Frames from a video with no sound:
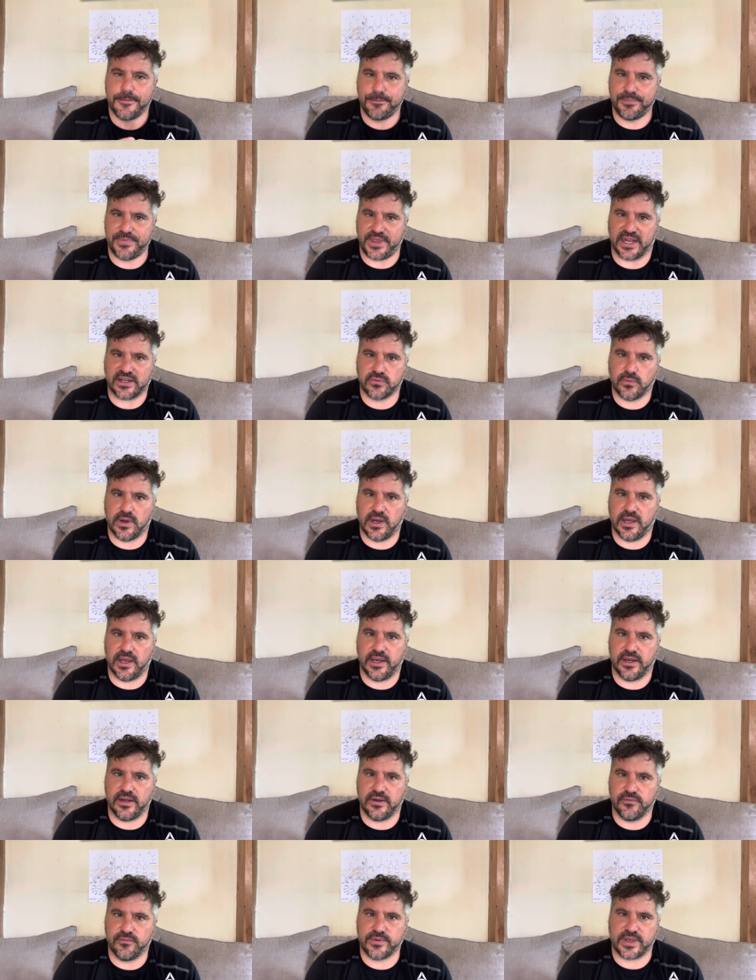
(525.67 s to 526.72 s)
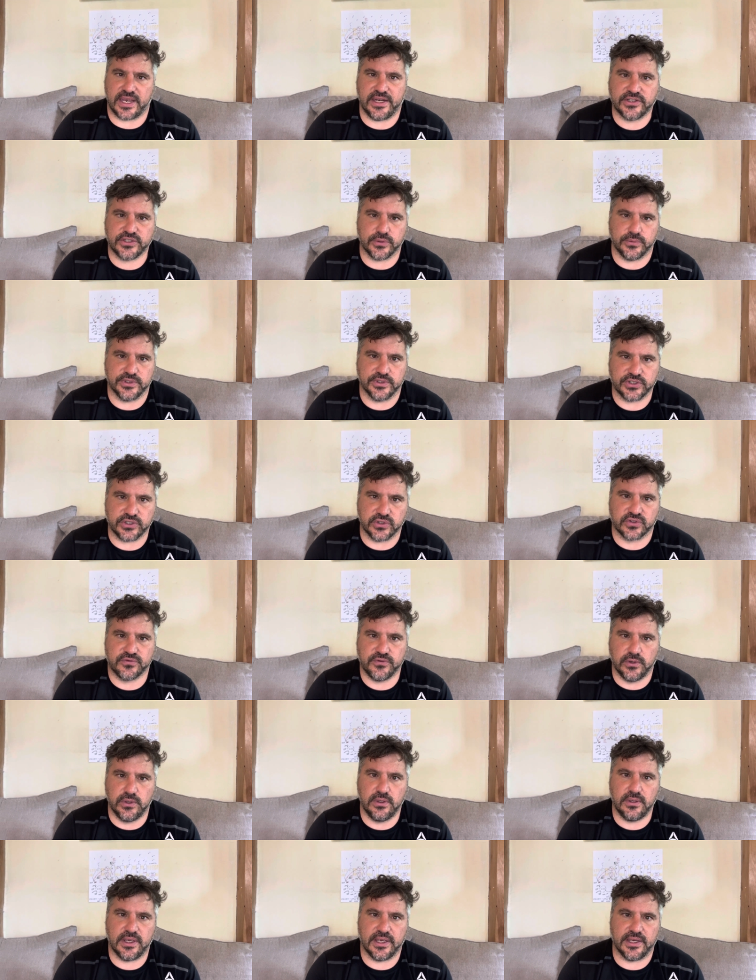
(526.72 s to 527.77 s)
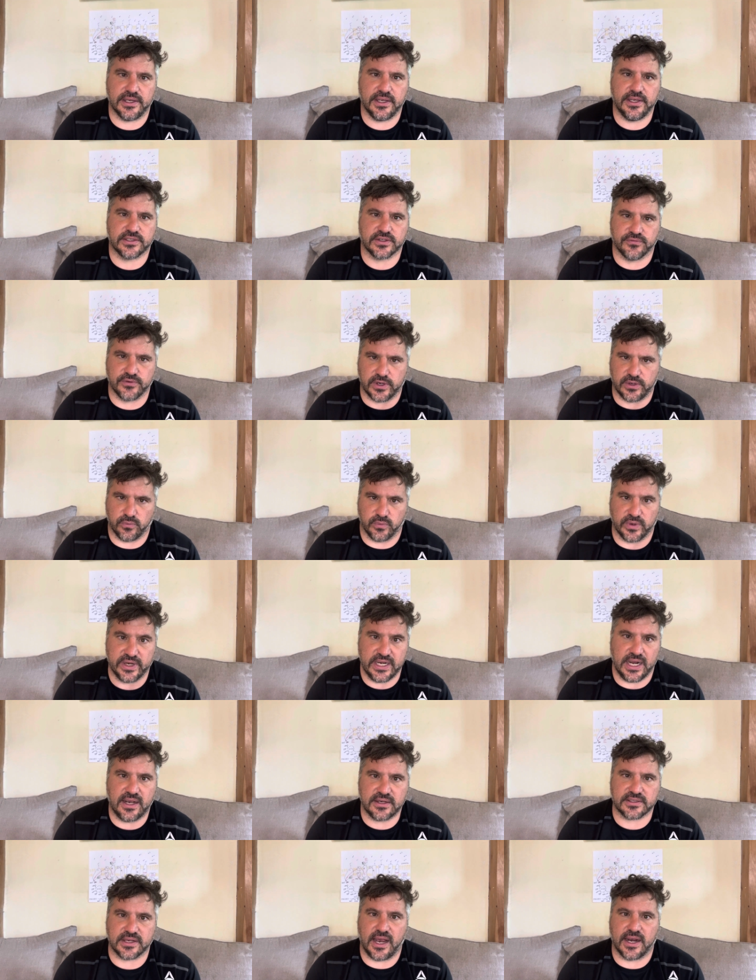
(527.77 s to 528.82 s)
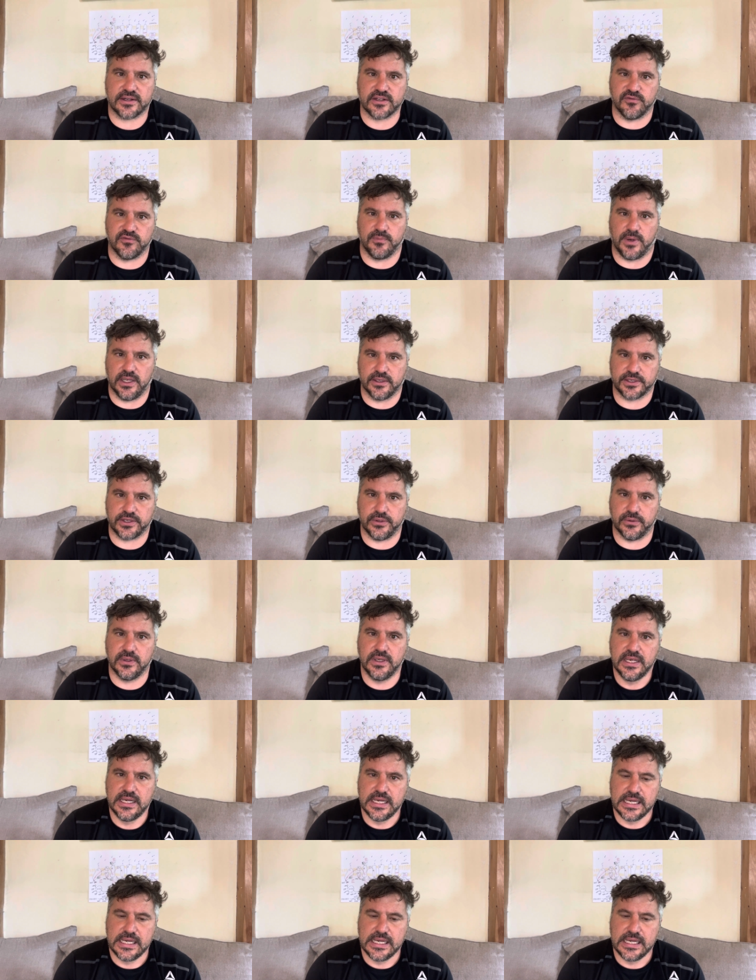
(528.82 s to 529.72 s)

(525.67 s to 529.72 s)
That's why K2 is useful. It's a very redox active molecule.